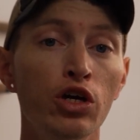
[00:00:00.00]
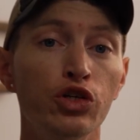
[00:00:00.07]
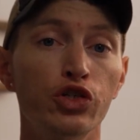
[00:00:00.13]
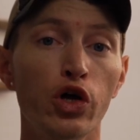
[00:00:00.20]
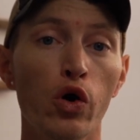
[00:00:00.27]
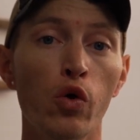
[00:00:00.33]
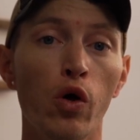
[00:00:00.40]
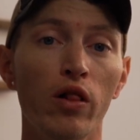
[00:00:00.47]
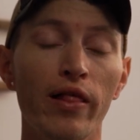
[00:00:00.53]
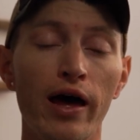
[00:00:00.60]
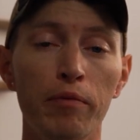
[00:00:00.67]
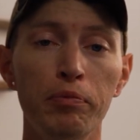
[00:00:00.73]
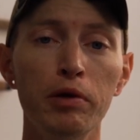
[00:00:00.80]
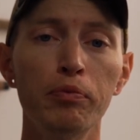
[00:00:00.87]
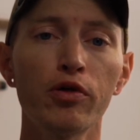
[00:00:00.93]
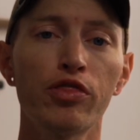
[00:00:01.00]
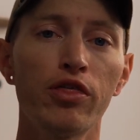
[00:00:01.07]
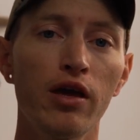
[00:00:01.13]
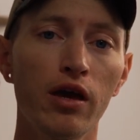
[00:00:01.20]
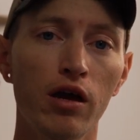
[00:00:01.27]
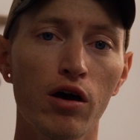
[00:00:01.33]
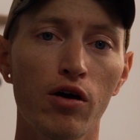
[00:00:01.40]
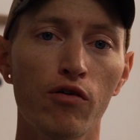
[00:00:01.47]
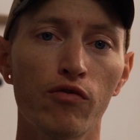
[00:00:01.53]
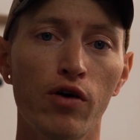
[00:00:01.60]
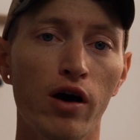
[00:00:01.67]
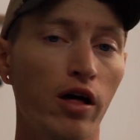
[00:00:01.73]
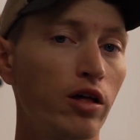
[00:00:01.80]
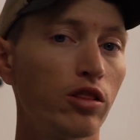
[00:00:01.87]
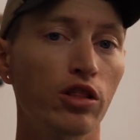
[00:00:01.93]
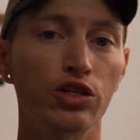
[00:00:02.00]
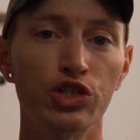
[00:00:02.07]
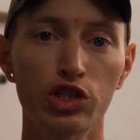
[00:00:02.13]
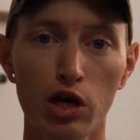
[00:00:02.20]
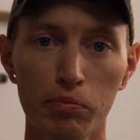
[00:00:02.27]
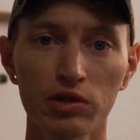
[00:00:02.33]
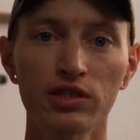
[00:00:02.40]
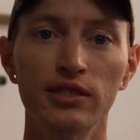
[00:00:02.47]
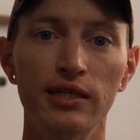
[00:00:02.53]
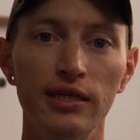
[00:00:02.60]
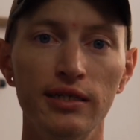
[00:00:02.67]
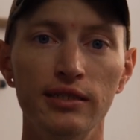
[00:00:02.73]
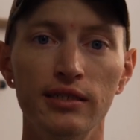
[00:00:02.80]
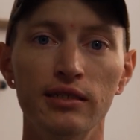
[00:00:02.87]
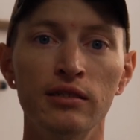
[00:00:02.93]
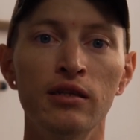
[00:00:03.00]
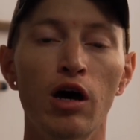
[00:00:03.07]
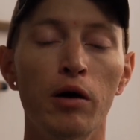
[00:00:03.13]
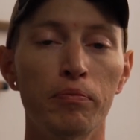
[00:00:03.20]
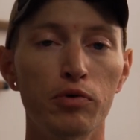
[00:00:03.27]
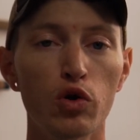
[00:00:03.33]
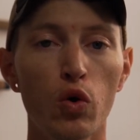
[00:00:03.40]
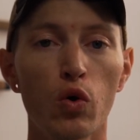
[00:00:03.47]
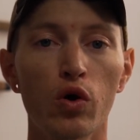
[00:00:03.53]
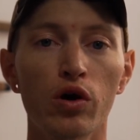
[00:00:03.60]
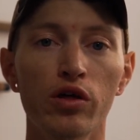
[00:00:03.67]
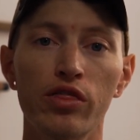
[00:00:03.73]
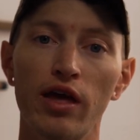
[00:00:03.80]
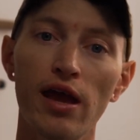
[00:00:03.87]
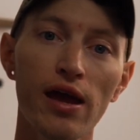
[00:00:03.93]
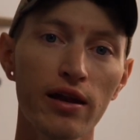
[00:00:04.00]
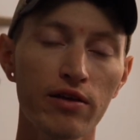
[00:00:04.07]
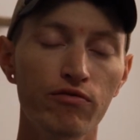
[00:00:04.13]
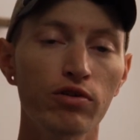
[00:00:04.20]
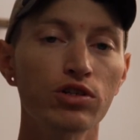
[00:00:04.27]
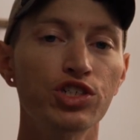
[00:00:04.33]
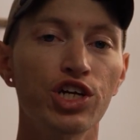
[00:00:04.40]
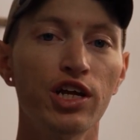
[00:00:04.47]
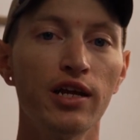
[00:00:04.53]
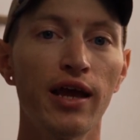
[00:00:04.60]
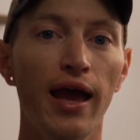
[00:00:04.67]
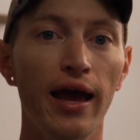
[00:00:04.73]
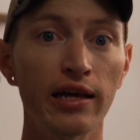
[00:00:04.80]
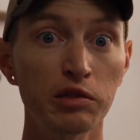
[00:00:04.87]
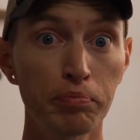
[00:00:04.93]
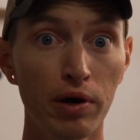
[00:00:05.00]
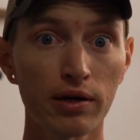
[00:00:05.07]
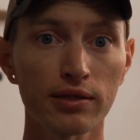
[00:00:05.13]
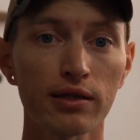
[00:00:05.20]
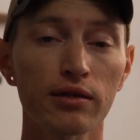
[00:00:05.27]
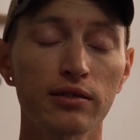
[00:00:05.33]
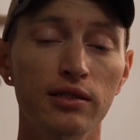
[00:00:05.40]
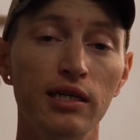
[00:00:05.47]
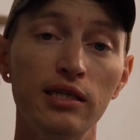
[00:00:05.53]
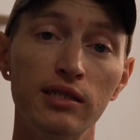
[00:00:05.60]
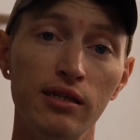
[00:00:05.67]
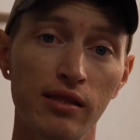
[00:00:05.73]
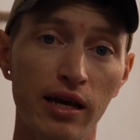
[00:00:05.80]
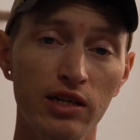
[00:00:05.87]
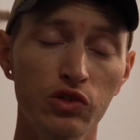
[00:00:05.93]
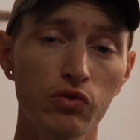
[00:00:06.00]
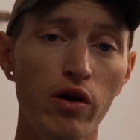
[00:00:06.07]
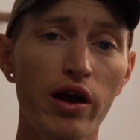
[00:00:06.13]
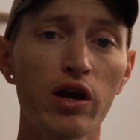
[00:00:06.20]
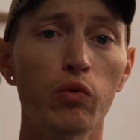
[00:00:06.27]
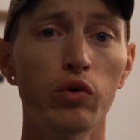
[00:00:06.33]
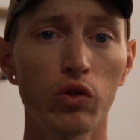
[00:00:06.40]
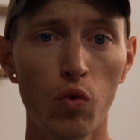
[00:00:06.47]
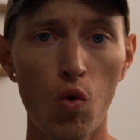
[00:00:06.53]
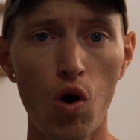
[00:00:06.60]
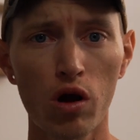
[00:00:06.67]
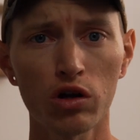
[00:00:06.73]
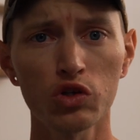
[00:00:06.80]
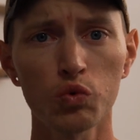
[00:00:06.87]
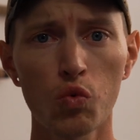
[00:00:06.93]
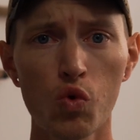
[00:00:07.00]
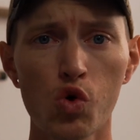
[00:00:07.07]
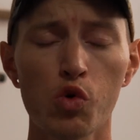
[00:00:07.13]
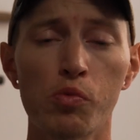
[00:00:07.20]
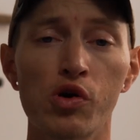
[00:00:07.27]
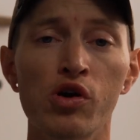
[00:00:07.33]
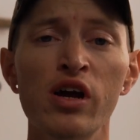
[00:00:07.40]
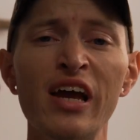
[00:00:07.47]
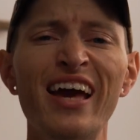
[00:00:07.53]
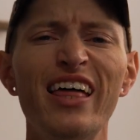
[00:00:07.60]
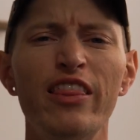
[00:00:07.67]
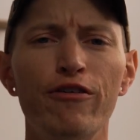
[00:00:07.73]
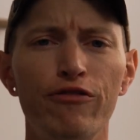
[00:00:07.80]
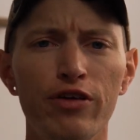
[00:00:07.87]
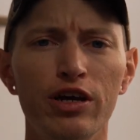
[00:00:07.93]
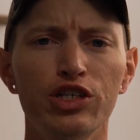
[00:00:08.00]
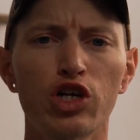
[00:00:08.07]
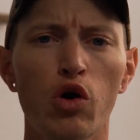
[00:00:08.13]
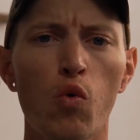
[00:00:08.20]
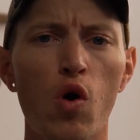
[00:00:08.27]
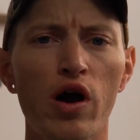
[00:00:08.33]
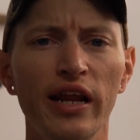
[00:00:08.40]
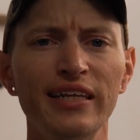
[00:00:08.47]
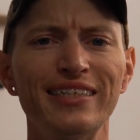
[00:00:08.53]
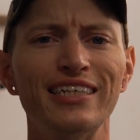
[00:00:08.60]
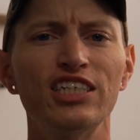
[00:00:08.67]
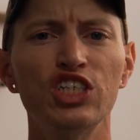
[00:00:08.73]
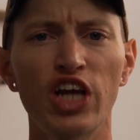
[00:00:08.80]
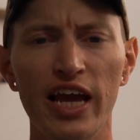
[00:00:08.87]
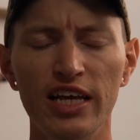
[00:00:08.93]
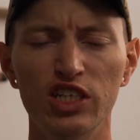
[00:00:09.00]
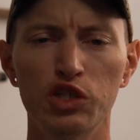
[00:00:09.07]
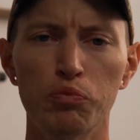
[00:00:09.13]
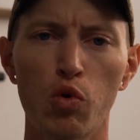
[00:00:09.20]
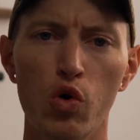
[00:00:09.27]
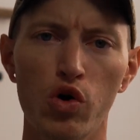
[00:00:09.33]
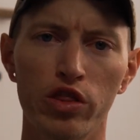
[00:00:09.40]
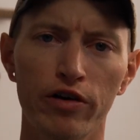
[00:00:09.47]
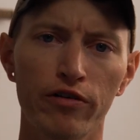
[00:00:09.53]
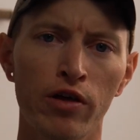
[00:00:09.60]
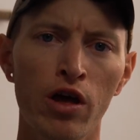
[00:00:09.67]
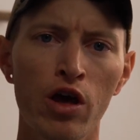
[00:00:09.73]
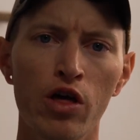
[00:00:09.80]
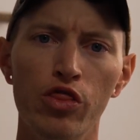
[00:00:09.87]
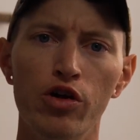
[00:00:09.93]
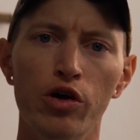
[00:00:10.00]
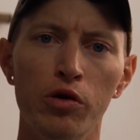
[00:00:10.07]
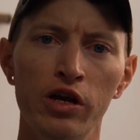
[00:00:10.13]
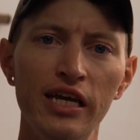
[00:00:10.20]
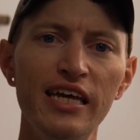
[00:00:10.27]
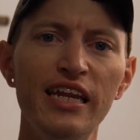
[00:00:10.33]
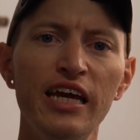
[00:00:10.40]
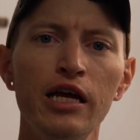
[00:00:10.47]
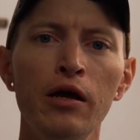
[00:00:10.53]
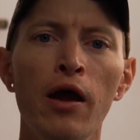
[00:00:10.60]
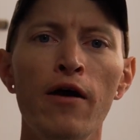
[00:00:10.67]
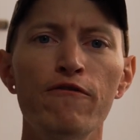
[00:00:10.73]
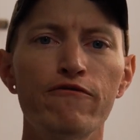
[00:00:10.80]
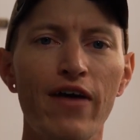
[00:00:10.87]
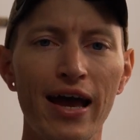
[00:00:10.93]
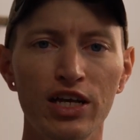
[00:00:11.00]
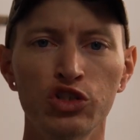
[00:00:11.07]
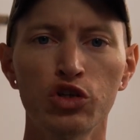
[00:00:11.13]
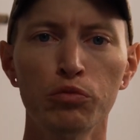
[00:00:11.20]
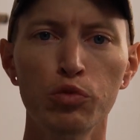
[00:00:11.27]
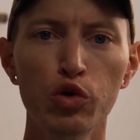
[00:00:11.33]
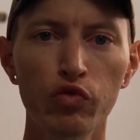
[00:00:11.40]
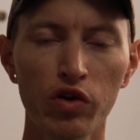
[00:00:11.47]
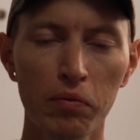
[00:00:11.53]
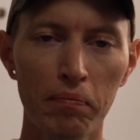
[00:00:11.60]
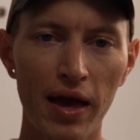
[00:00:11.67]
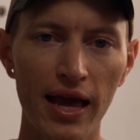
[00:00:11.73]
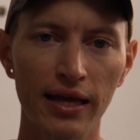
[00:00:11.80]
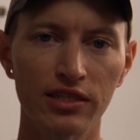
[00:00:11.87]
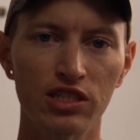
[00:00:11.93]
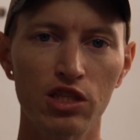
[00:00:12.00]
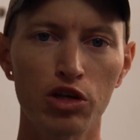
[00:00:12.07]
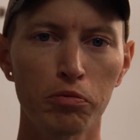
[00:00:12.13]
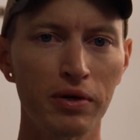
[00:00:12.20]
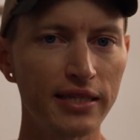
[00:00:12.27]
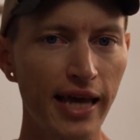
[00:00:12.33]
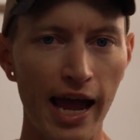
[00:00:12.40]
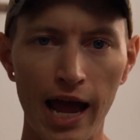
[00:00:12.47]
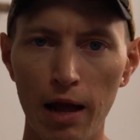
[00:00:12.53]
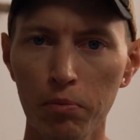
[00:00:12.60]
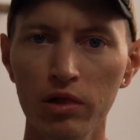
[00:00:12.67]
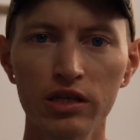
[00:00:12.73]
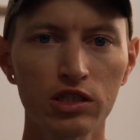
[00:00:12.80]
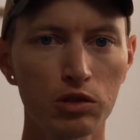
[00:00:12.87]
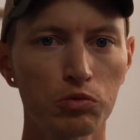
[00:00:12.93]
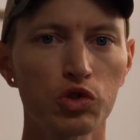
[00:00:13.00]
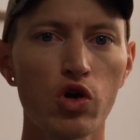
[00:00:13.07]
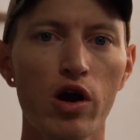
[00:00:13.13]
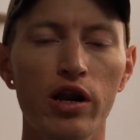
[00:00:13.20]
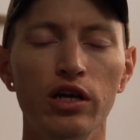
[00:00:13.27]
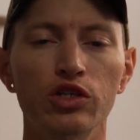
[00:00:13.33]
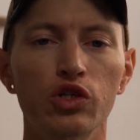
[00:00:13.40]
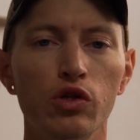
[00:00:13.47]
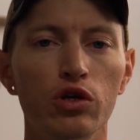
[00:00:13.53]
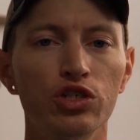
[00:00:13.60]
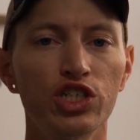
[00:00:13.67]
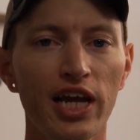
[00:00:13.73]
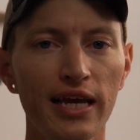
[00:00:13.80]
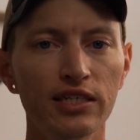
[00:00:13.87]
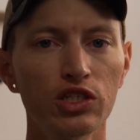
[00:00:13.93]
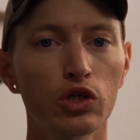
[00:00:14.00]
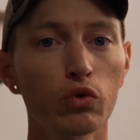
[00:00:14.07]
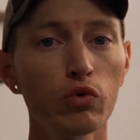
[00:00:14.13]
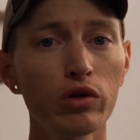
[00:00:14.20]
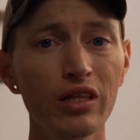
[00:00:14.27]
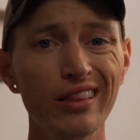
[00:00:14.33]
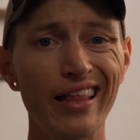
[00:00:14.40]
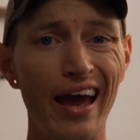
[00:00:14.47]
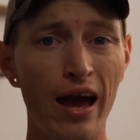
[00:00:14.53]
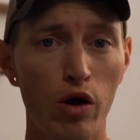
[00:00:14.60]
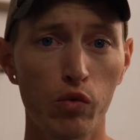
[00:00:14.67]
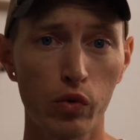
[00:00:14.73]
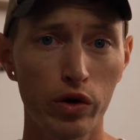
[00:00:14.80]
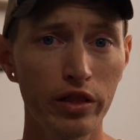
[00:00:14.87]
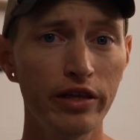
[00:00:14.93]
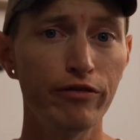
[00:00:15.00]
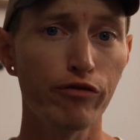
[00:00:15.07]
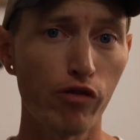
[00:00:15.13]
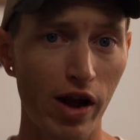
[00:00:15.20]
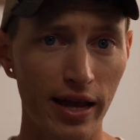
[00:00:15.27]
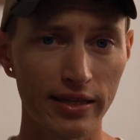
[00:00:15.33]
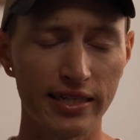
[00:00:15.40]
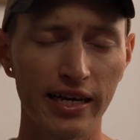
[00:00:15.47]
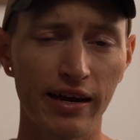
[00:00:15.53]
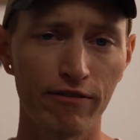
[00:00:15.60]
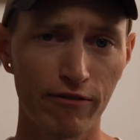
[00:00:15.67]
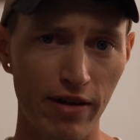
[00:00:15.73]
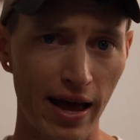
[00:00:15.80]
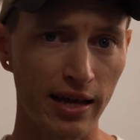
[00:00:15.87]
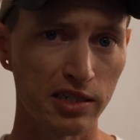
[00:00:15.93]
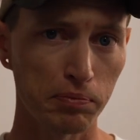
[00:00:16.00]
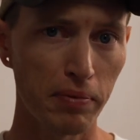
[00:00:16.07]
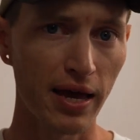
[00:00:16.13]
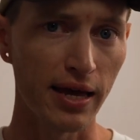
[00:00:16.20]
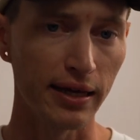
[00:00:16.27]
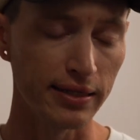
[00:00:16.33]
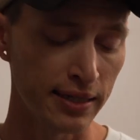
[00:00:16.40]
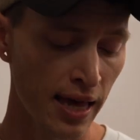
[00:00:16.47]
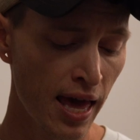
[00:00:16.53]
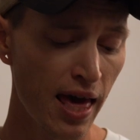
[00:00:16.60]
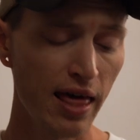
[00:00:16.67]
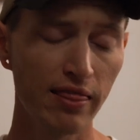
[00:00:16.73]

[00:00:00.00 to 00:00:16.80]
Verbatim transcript: So a lot of people think of the summer season up north and in Virginia as bucktail season, and that's right. When the water's warmer, the fish are wanting to chase more. They're eating faster moving baits and their metabolism's running, so they're chasing really loud, really frantic and fast baits.